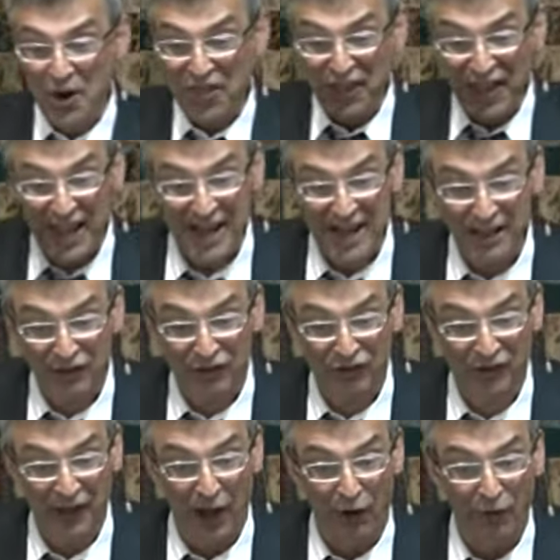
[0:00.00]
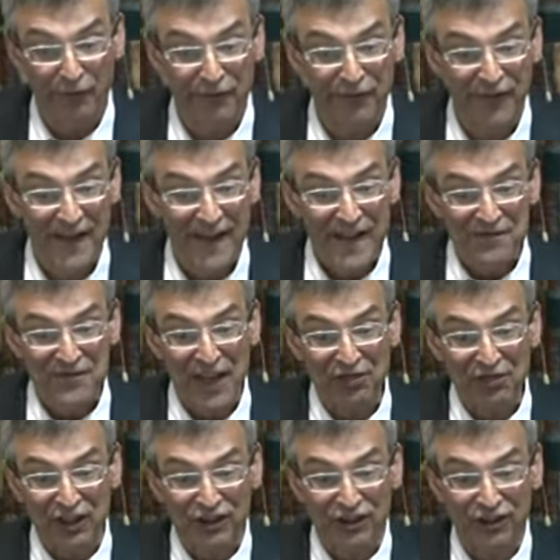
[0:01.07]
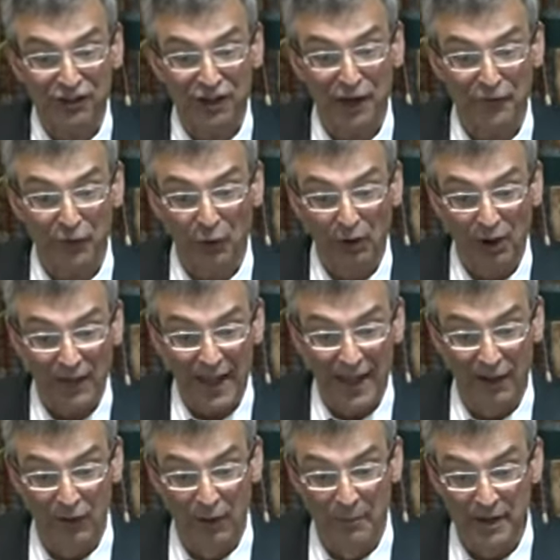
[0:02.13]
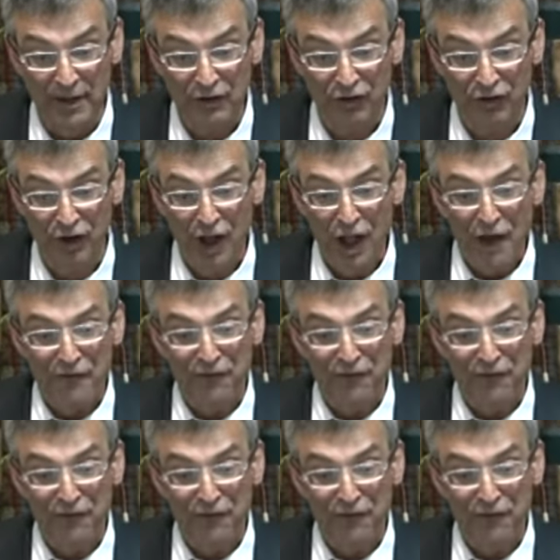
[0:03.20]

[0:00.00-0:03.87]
within itself, that the several elements